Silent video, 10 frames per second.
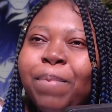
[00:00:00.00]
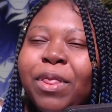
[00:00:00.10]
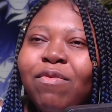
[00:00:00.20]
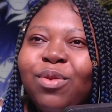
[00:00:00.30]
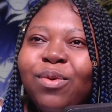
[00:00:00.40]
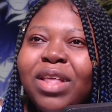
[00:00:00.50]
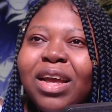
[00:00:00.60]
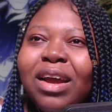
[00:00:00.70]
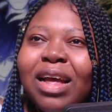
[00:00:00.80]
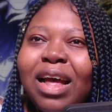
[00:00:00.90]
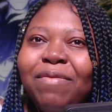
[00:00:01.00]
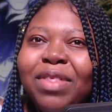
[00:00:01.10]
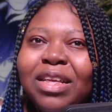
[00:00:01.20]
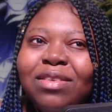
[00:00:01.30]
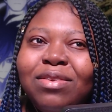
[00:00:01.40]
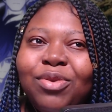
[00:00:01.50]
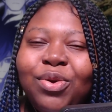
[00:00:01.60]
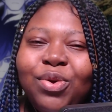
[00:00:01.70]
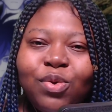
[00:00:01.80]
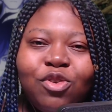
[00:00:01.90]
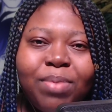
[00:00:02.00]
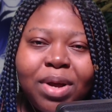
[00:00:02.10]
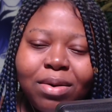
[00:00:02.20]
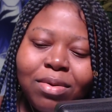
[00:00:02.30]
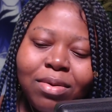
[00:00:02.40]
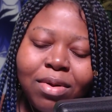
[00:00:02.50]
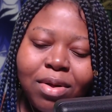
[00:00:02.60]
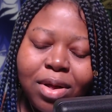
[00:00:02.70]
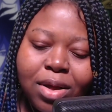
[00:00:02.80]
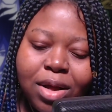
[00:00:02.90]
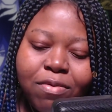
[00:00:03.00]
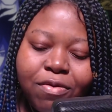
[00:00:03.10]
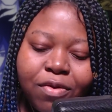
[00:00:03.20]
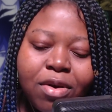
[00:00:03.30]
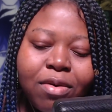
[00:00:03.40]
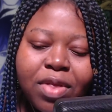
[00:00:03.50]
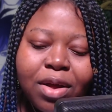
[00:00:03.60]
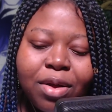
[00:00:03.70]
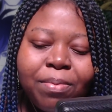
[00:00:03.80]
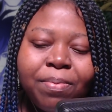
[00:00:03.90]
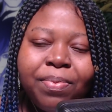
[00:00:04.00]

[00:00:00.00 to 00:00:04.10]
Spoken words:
even though they have this huge battle in front of them,